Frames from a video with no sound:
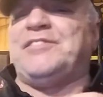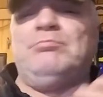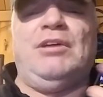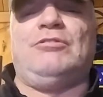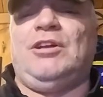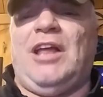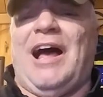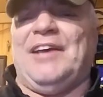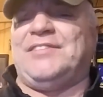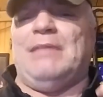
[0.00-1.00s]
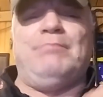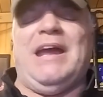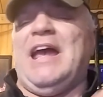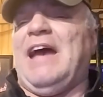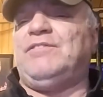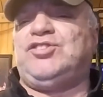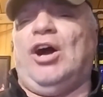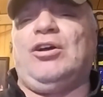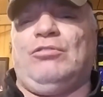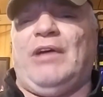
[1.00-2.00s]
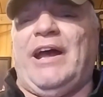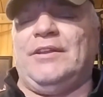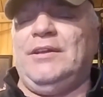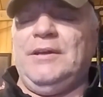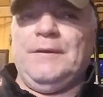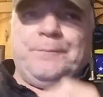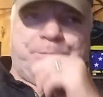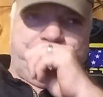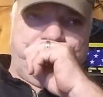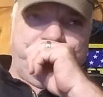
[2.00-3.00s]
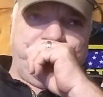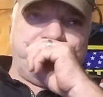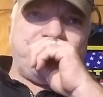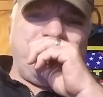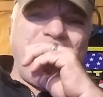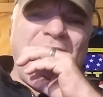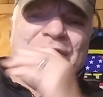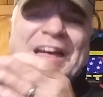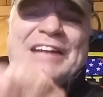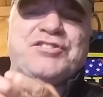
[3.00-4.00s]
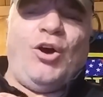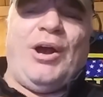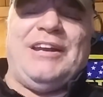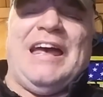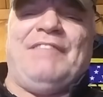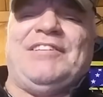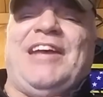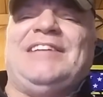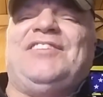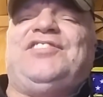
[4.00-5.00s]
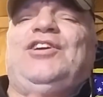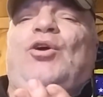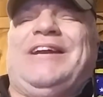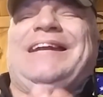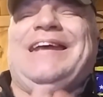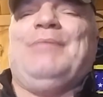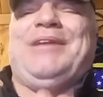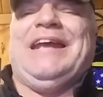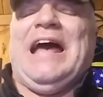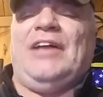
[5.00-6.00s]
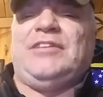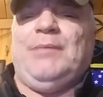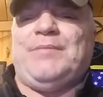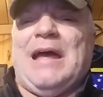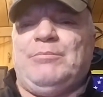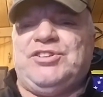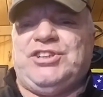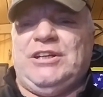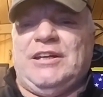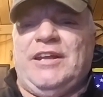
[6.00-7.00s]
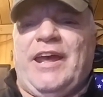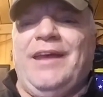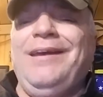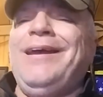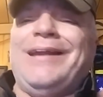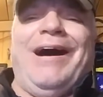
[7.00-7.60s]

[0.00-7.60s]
mineralized, that may have junk around, that's going to have a tendency on inhibiting how deep that machine can hit. Now,